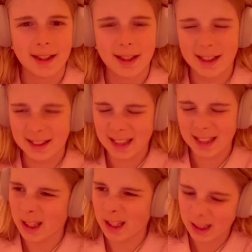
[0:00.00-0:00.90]
it's kind
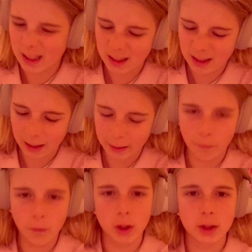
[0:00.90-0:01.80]
of like like the
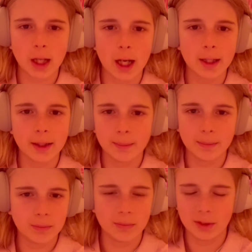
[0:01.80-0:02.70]
first guy to
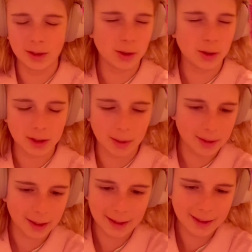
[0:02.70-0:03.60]
do
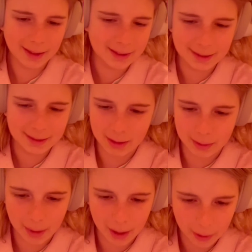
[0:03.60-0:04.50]
something. It doesn't
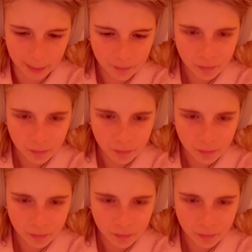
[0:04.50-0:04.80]
matter.